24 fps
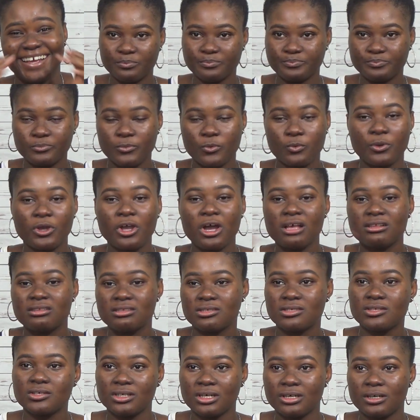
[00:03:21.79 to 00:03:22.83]
We got
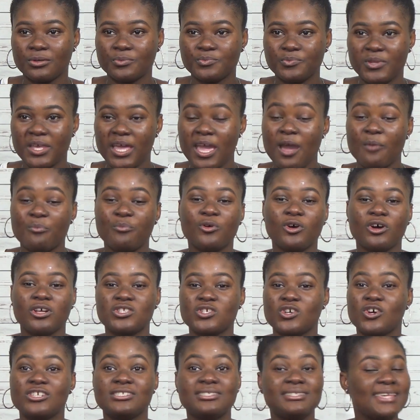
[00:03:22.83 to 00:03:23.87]
to the airport on
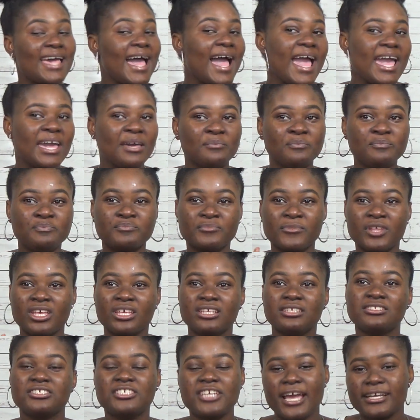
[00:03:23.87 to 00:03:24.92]
time,
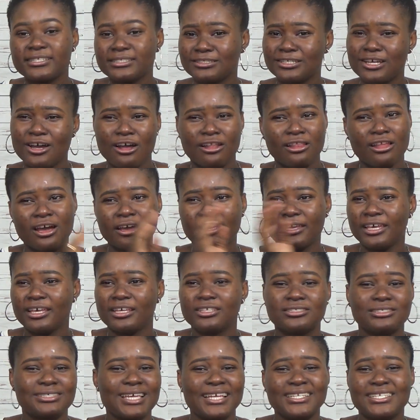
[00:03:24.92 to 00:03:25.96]
checked in our luggage,
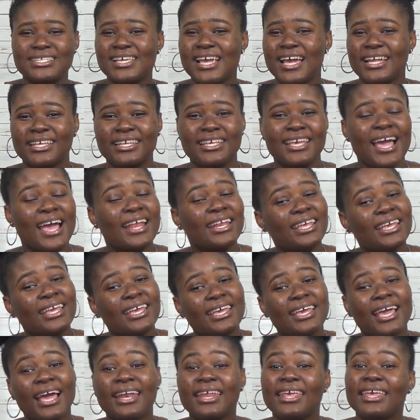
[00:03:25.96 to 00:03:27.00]
yada yada yada yada
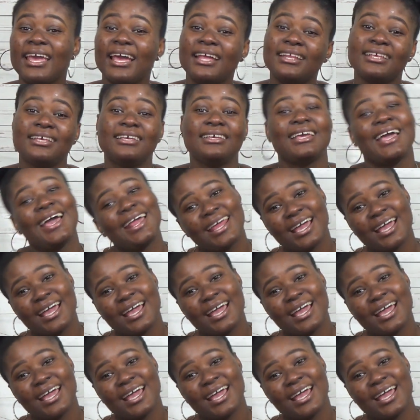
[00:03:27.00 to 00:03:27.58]
yada yada.